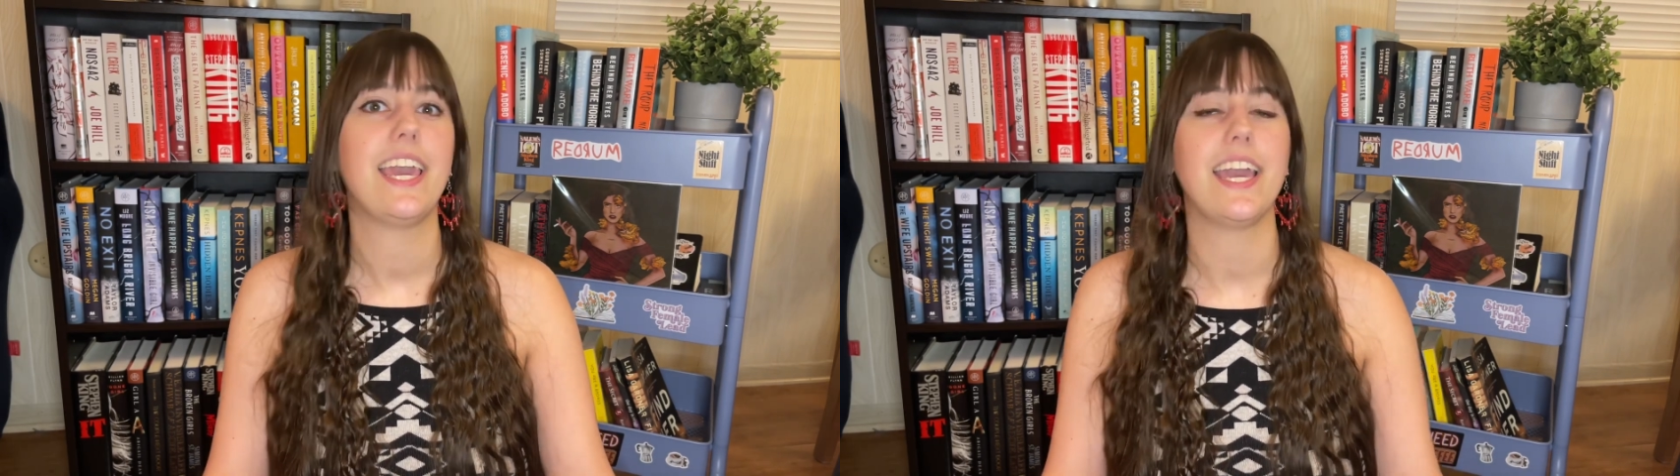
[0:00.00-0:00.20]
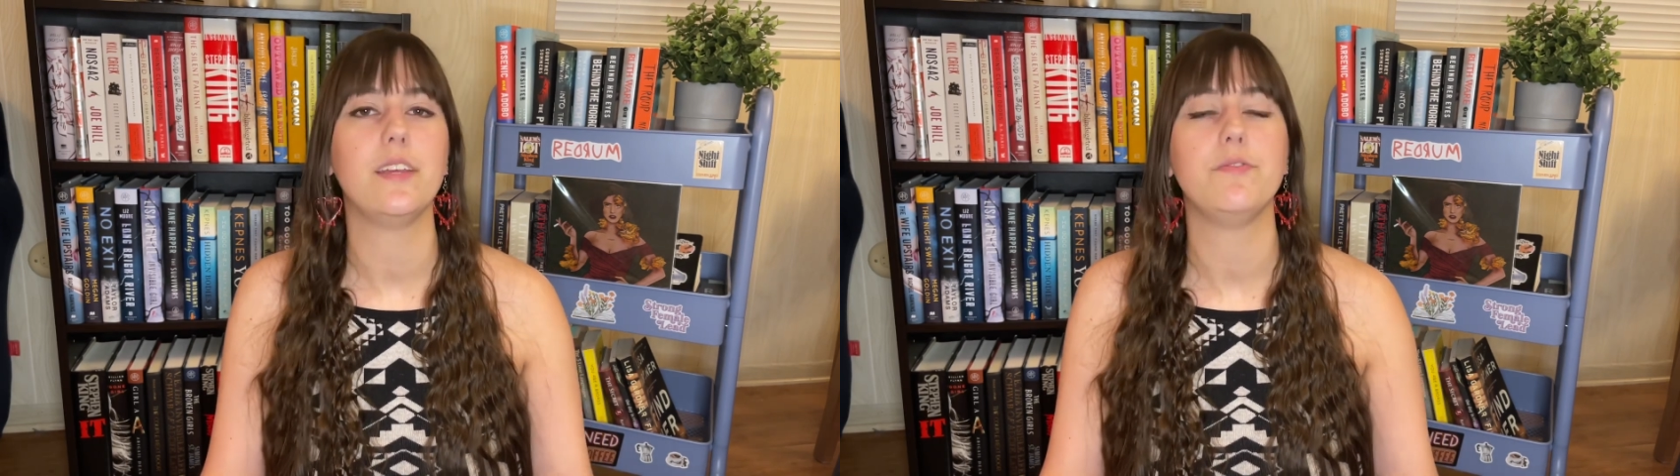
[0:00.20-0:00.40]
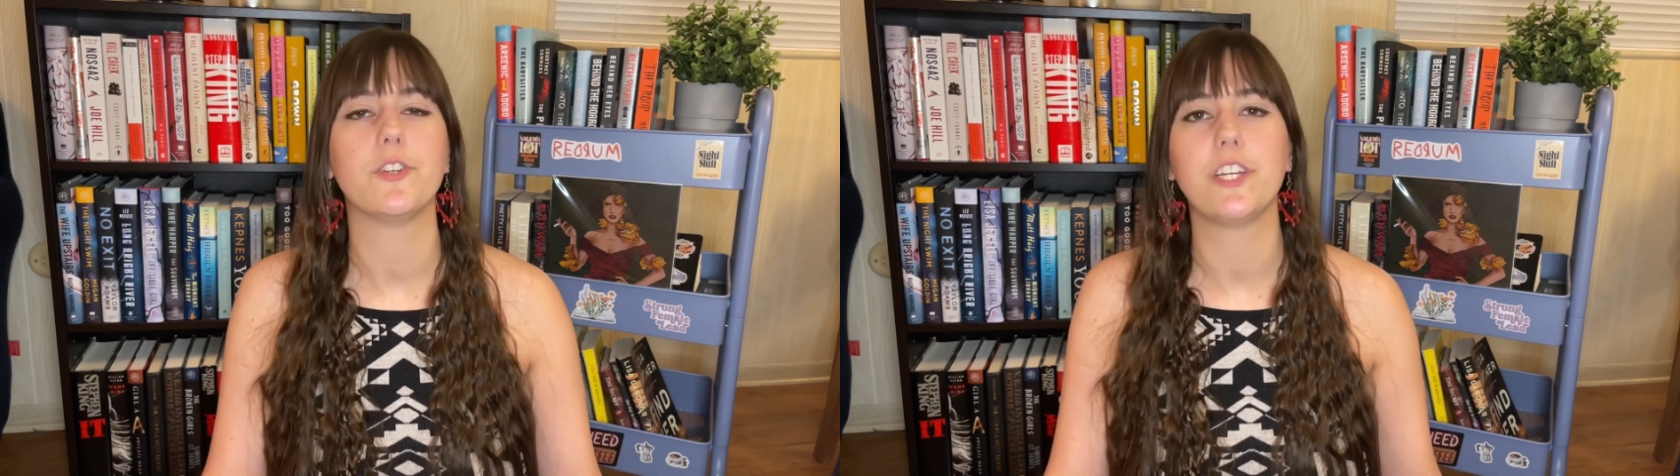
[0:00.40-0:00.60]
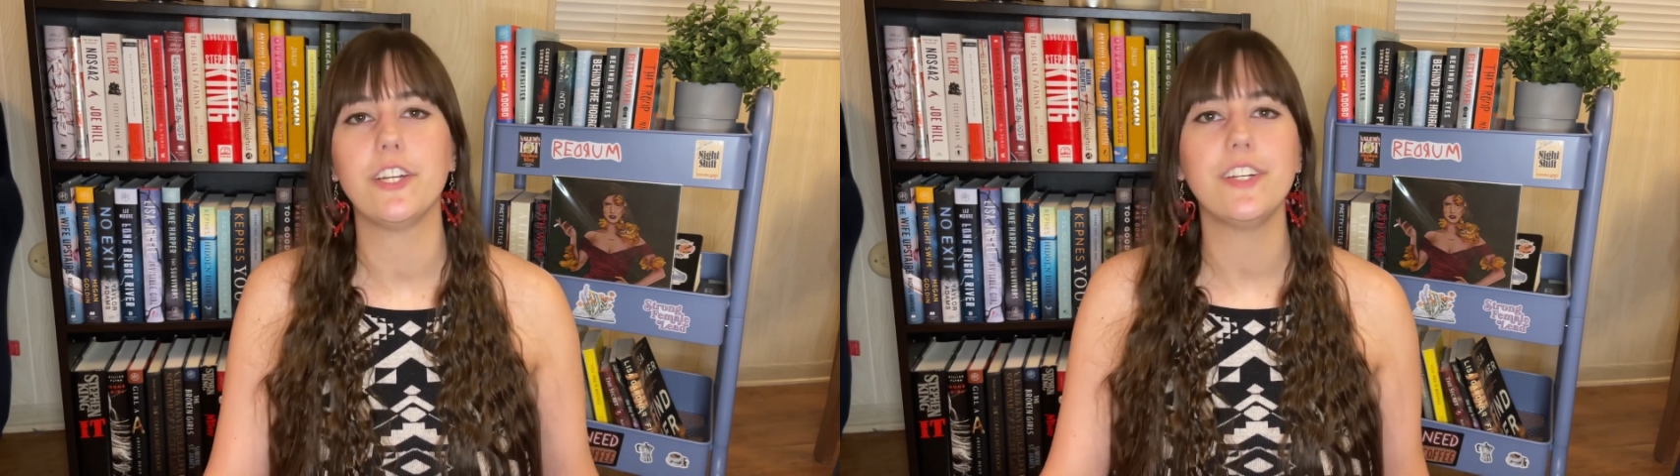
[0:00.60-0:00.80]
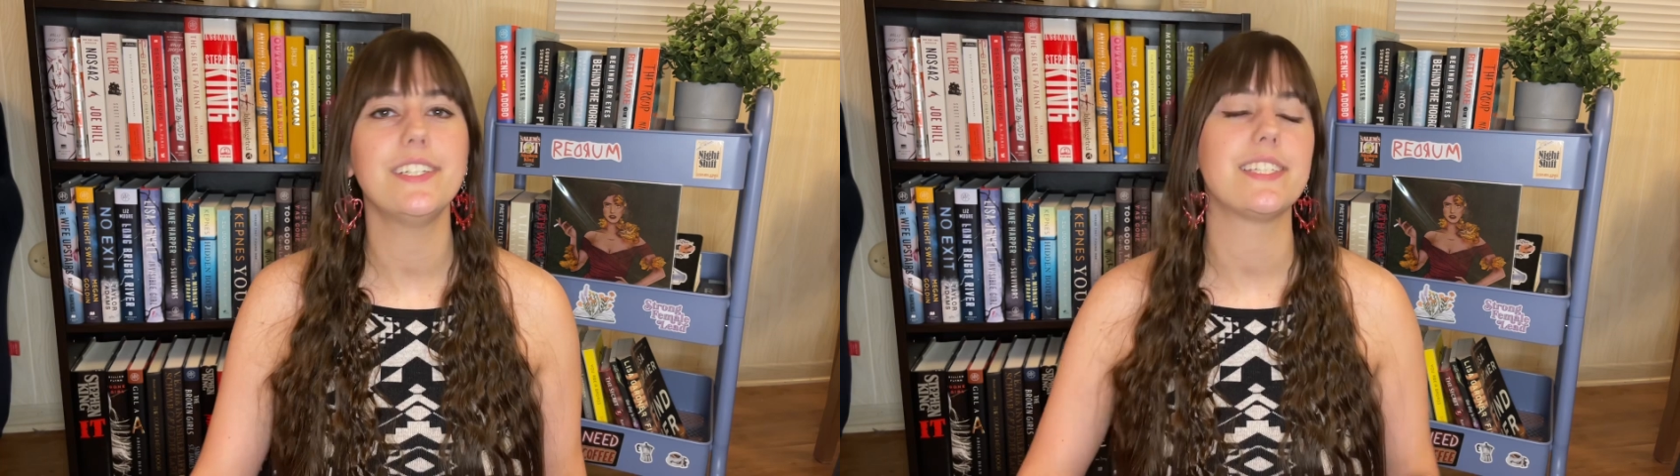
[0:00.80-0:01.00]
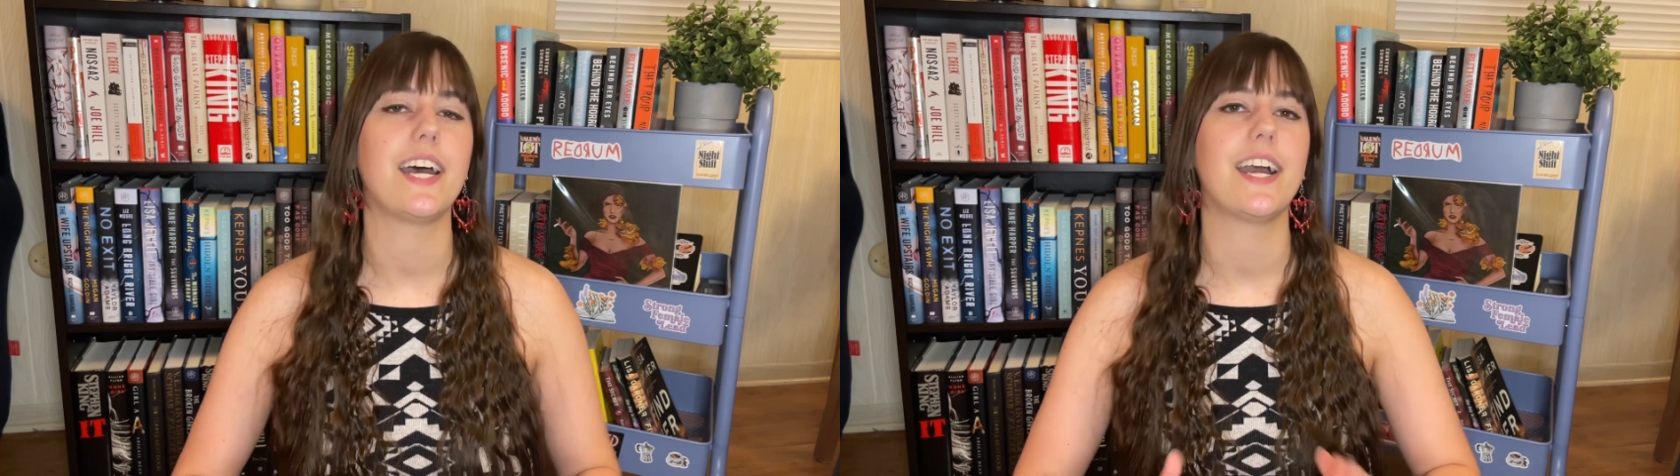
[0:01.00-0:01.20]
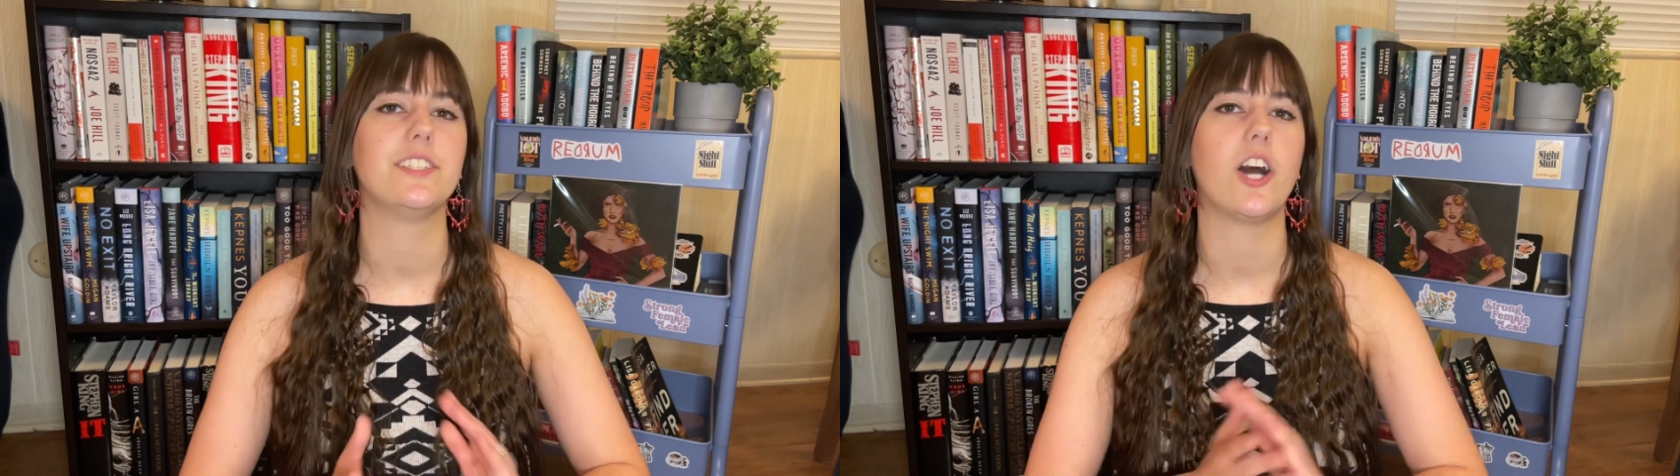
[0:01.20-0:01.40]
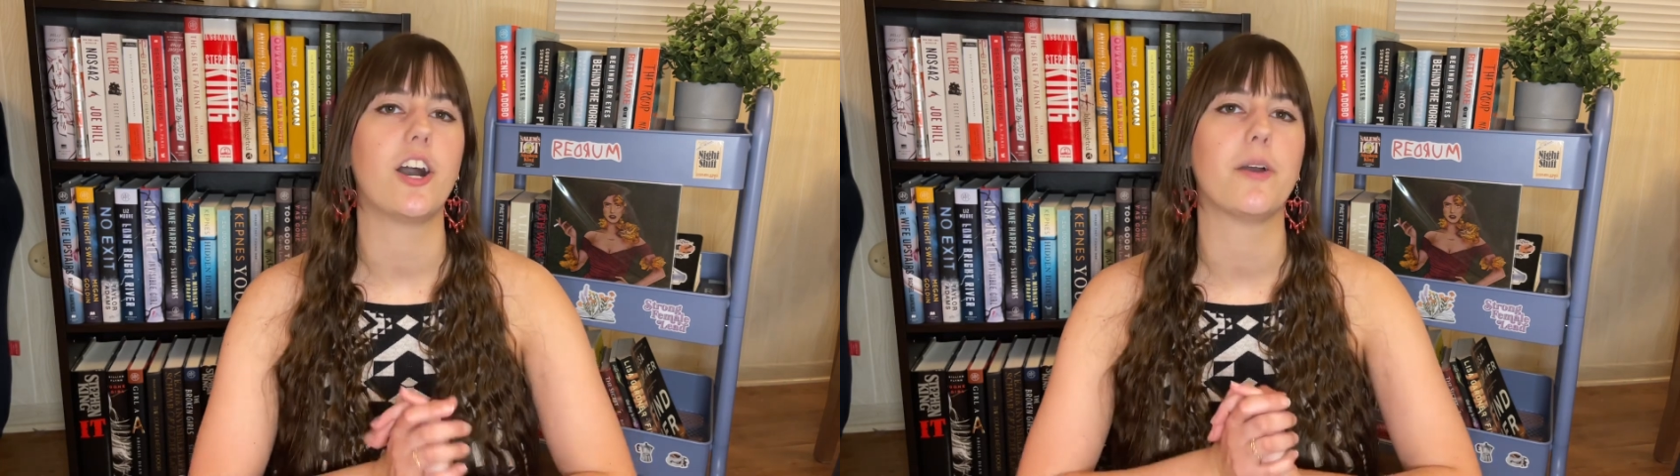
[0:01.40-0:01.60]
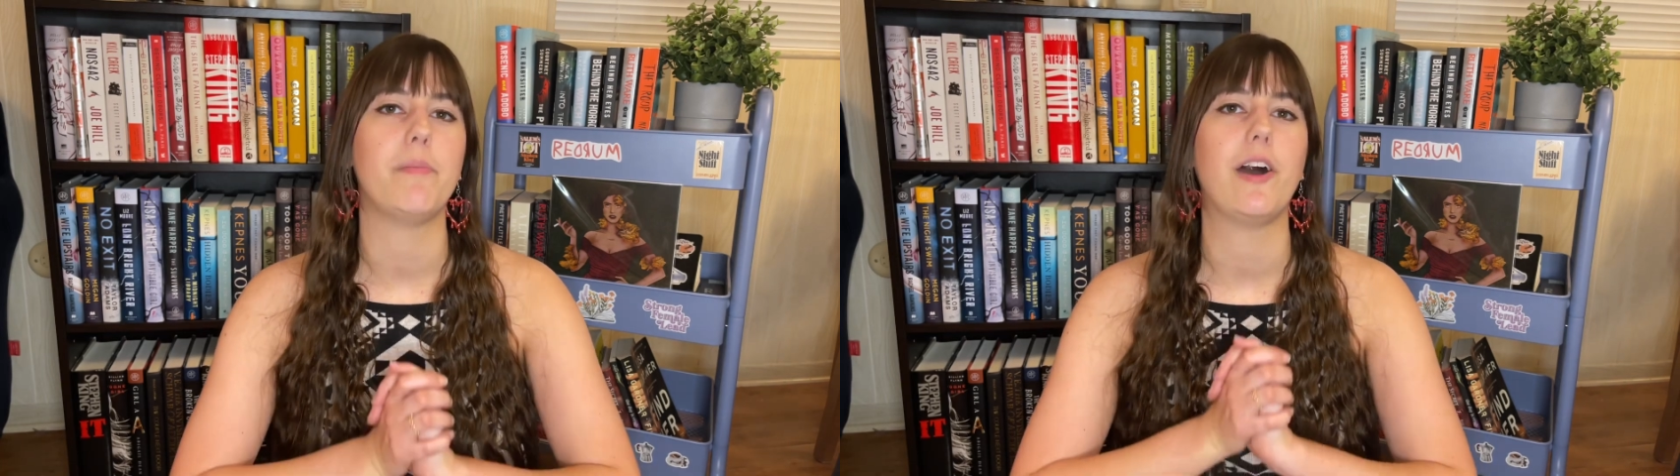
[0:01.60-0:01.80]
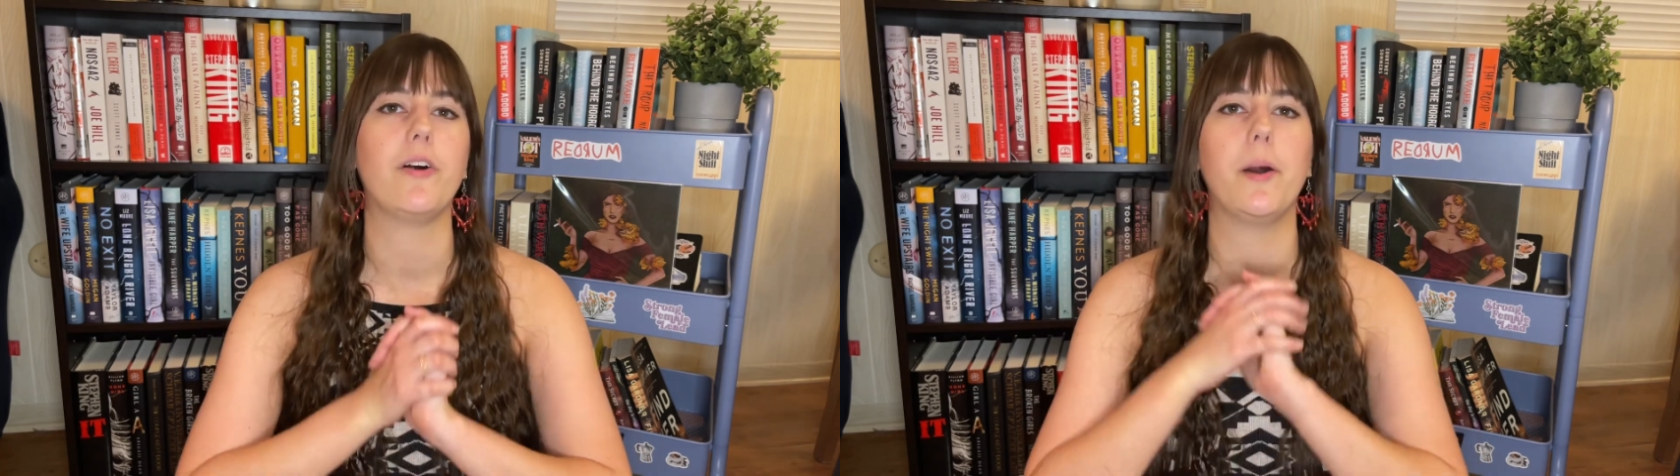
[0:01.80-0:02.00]
And if you're curious, I talk
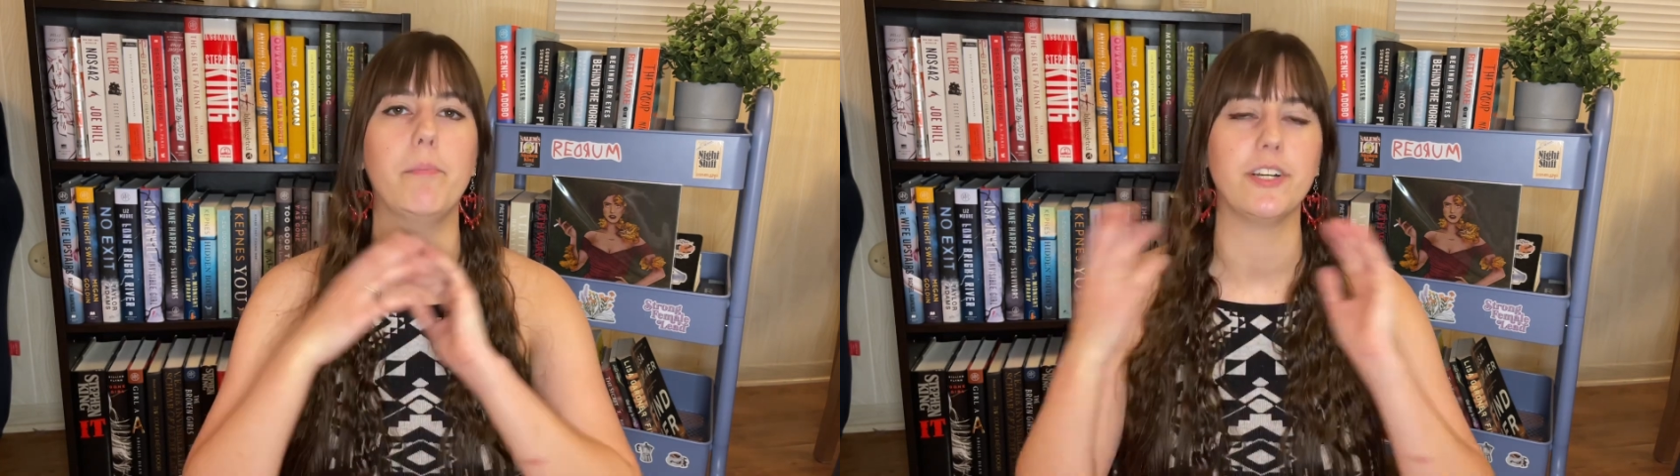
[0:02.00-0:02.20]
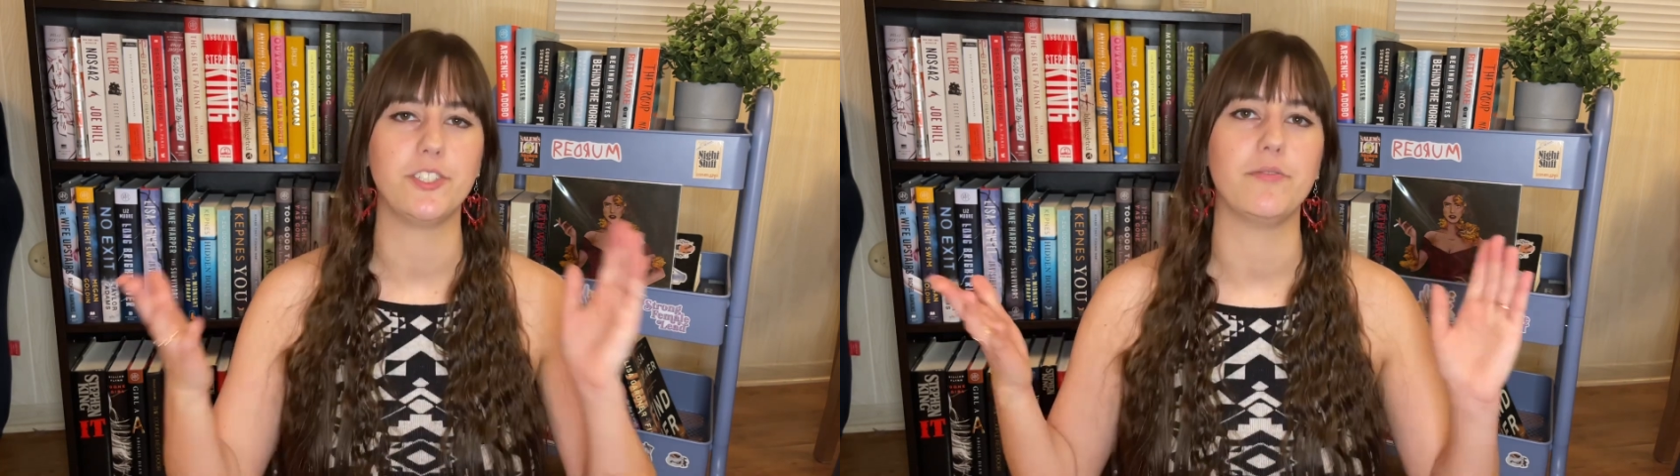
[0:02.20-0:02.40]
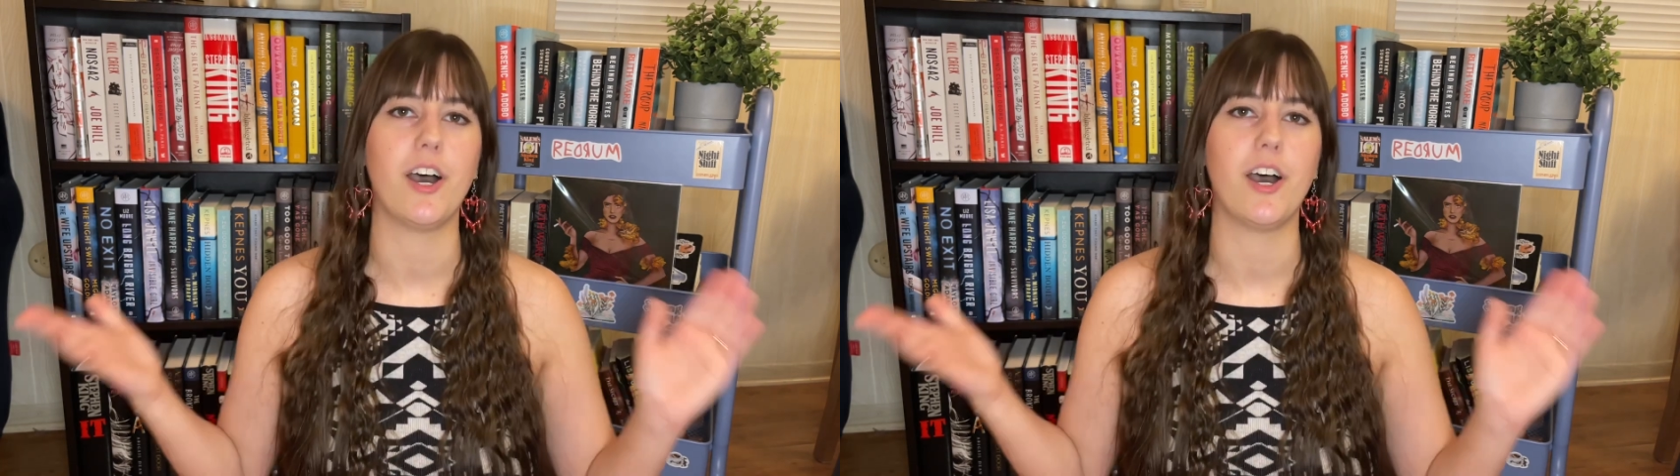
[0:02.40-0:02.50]
about a bunch of